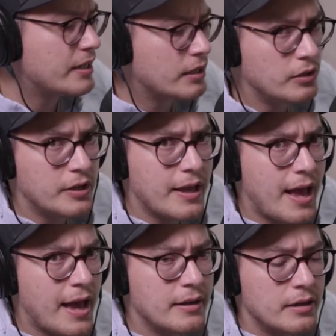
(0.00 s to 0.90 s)
a look
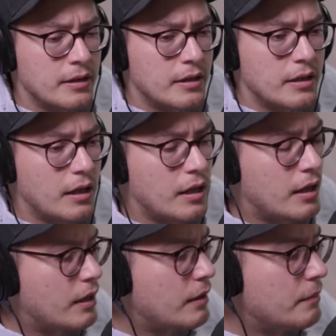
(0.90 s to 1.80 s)
at
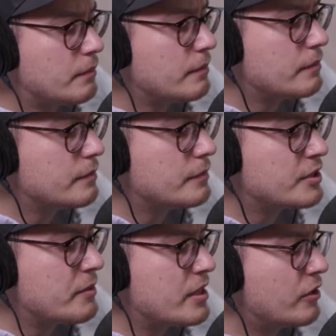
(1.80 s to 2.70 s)
some
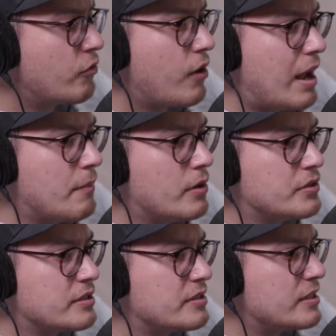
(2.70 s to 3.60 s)
of the other crop
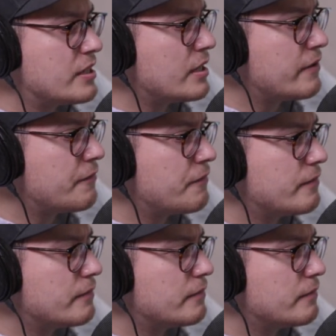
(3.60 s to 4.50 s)
modes and seeing
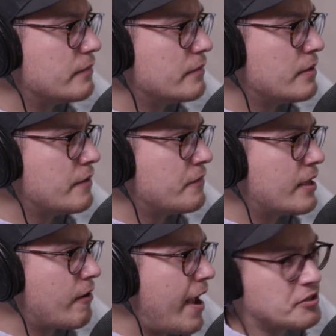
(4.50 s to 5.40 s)
if
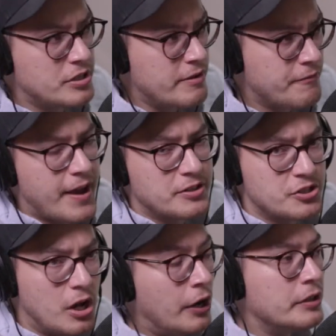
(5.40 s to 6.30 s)
they're actually, in fact,
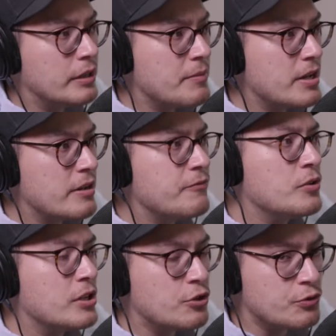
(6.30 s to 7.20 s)
just unlimited, if you
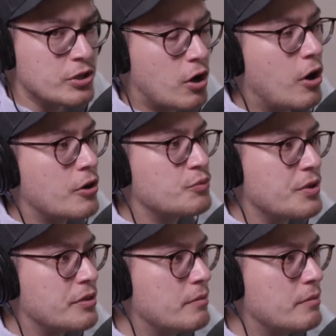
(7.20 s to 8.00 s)
can use the cards with them